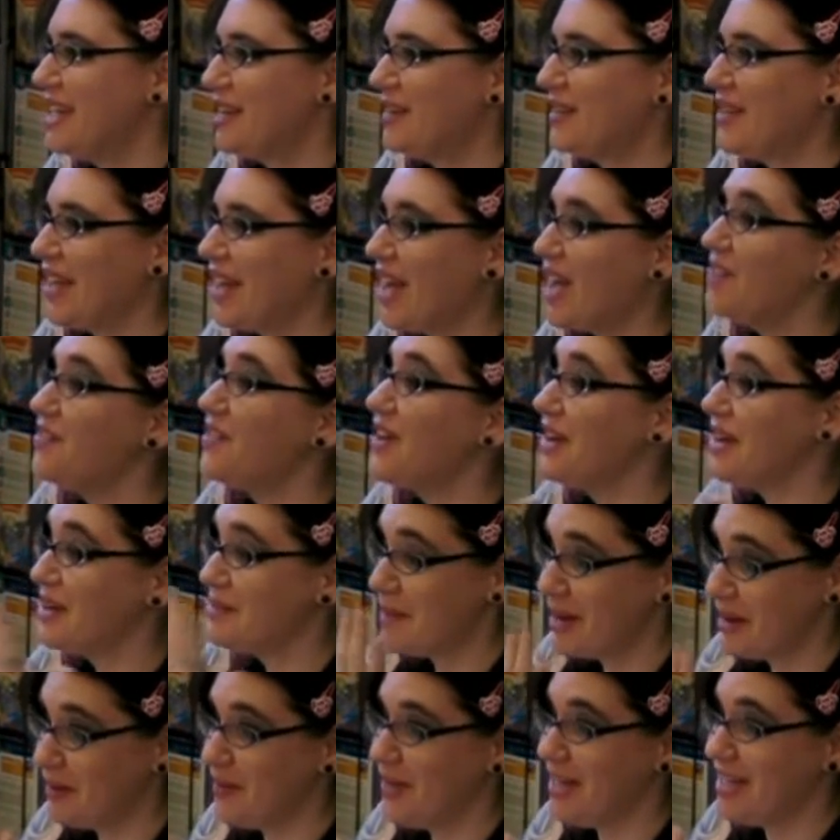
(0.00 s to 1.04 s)
Like, I found out
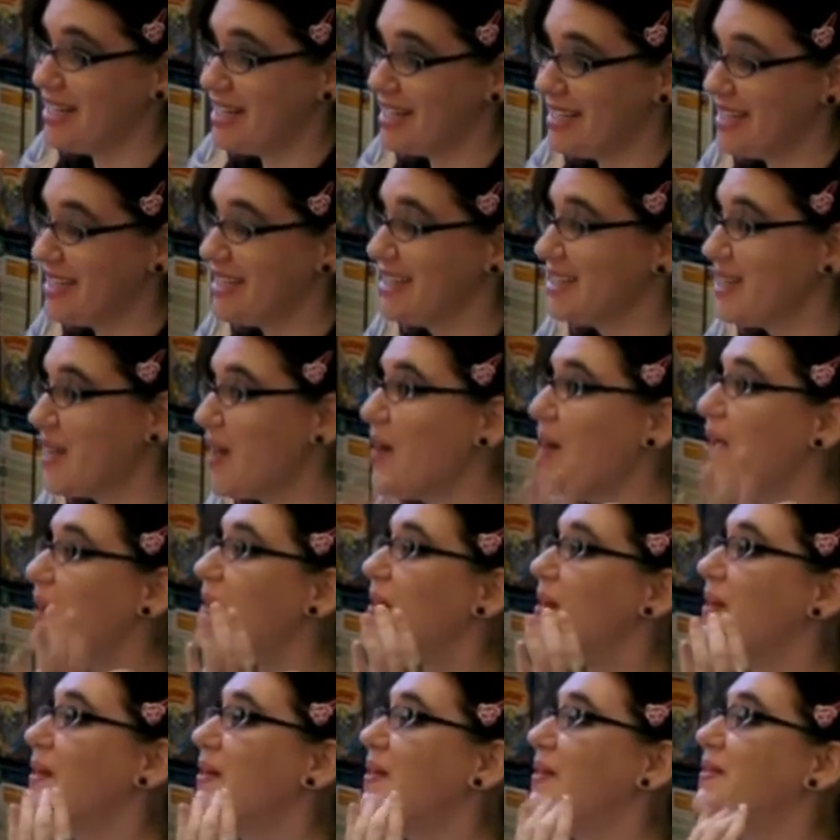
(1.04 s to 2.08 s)
my weaknesses.
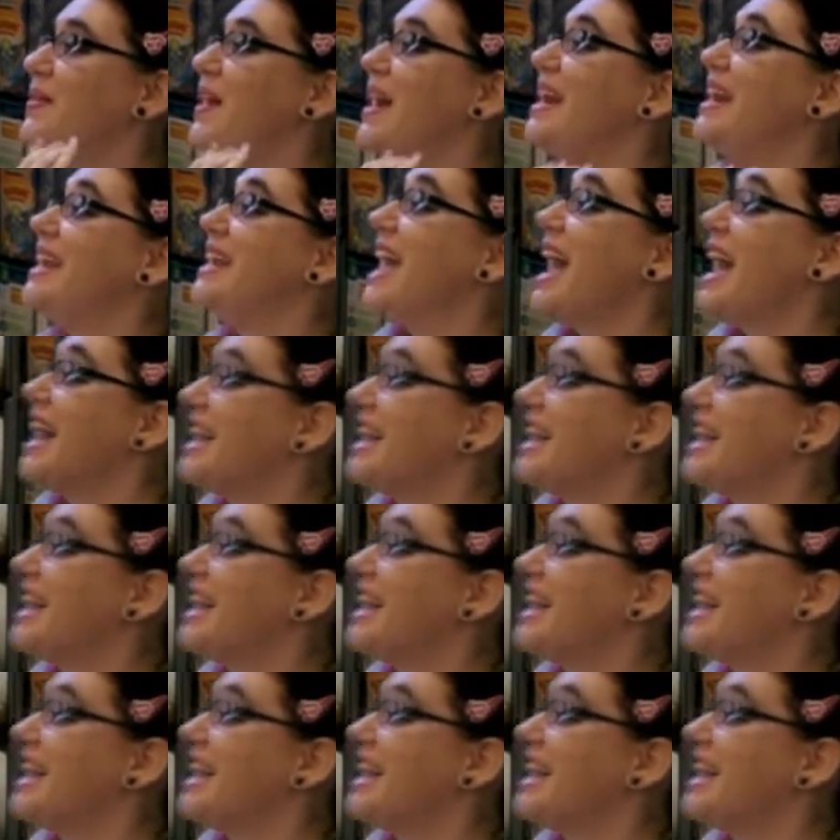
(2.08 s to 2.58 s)
Oh, writing